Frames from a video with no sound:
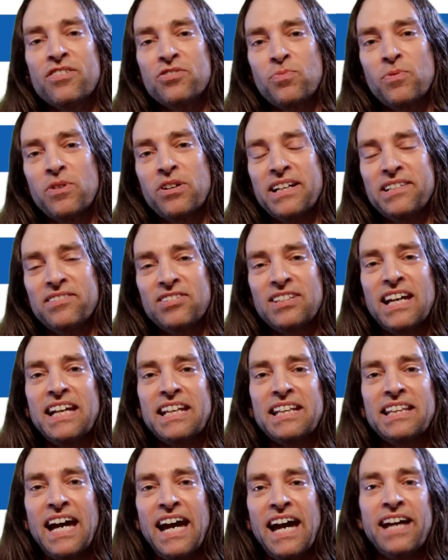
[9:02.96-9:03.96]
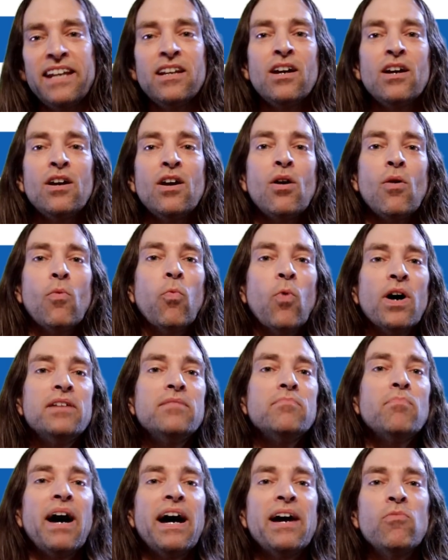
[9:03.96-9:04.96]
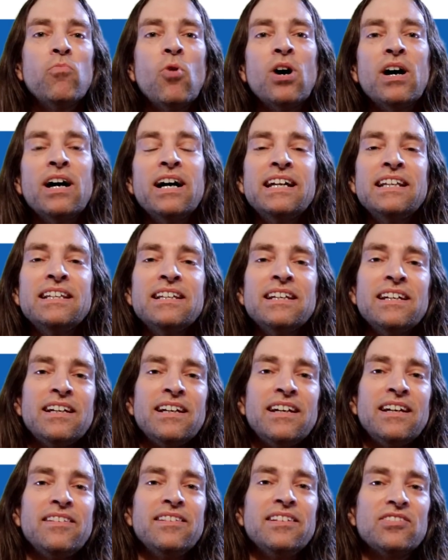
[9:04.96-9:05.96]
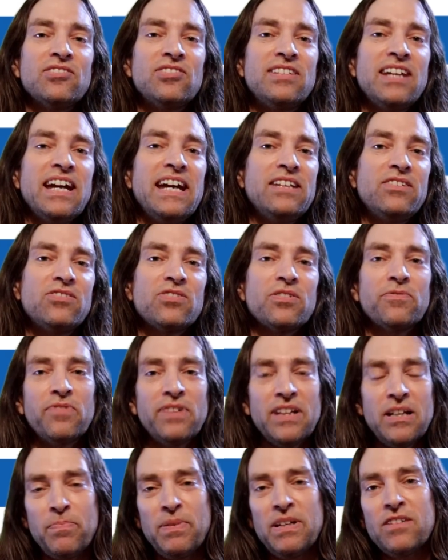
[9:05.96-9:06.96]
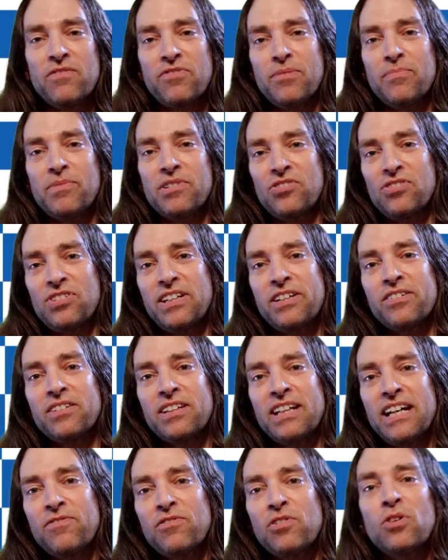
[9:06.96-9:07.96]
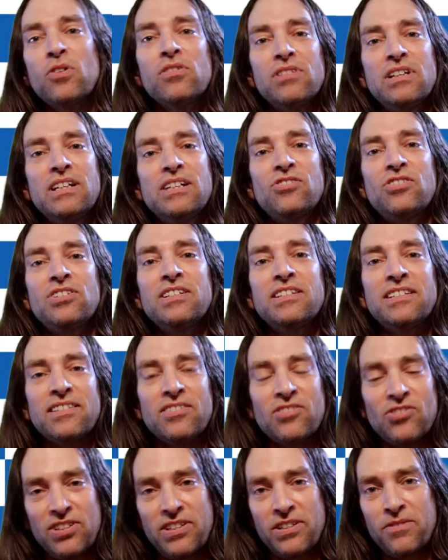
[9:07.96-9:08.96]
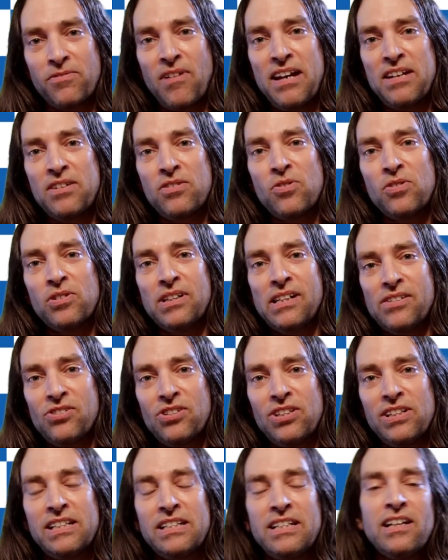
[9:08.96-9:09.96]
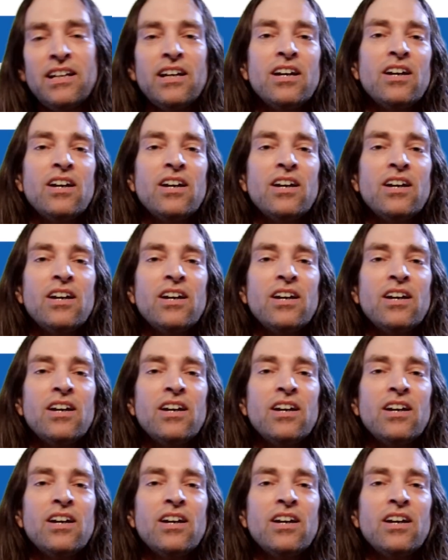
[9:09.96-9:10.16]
where I said that one by one, the states are flipping from the center-left coalition to the center-right coalition.